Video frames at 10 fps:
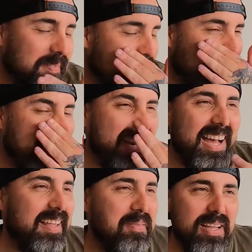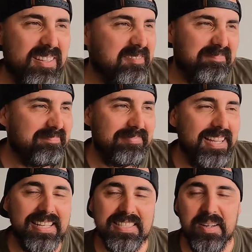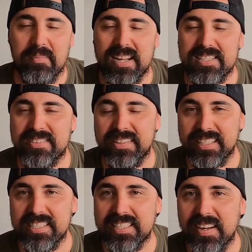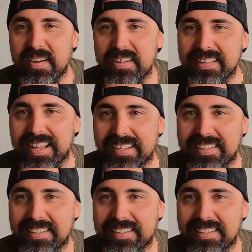There's not much really to know. Like,